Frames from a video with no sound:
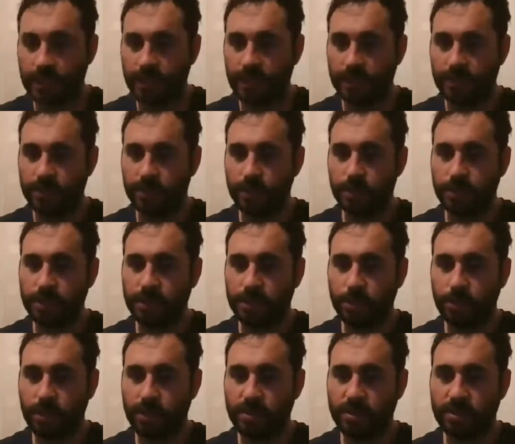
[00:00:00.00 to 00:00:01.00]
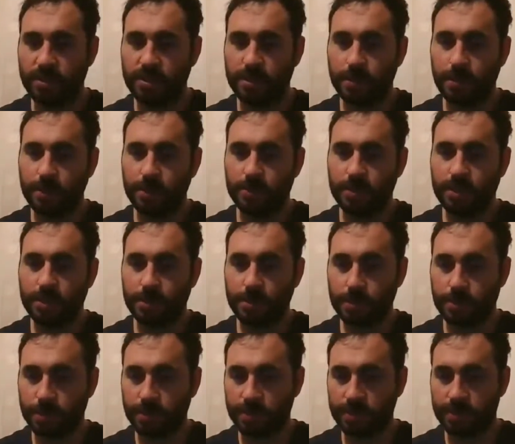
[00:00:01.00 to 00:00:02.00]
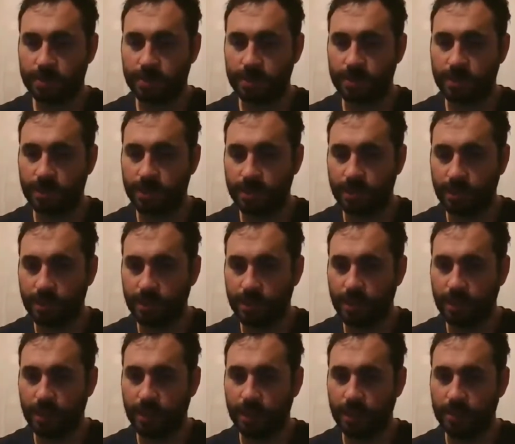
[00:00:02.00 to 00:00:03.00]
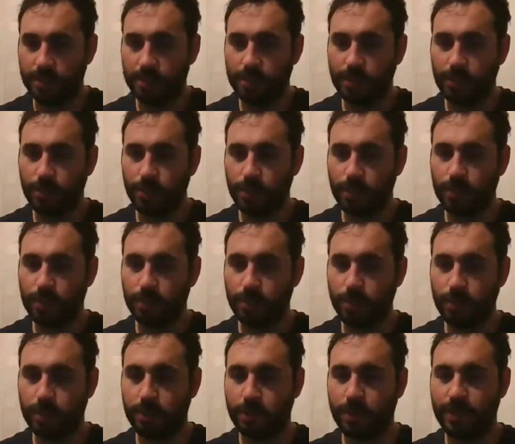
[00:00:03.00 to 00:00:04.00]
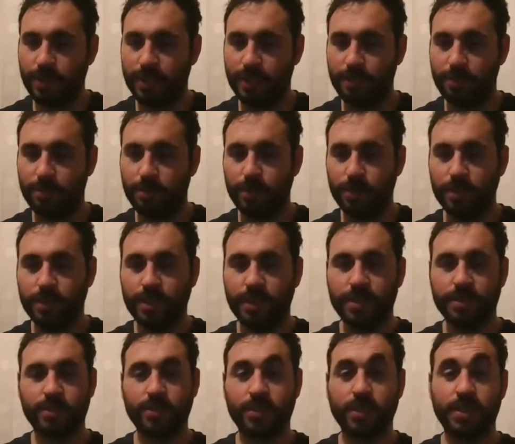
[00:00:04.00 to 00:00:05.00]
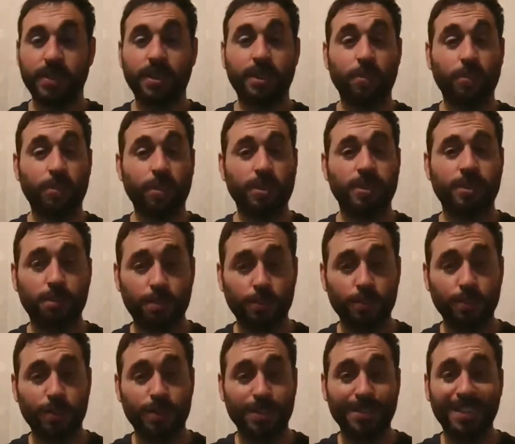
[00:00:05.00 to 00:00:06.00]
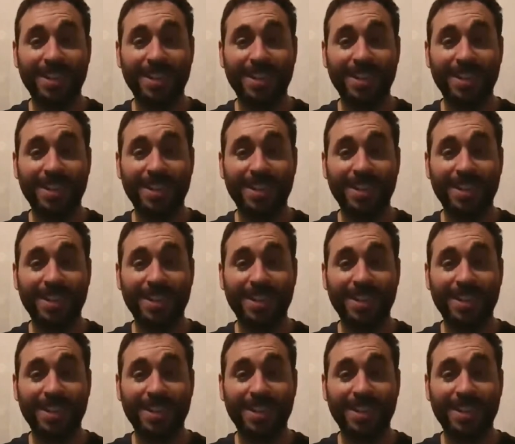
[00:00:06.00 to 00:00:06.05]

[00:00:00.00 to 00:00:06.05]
I have so many questions about turbo builds. I'll be sure to prepare them for next video. Yeah, write a book.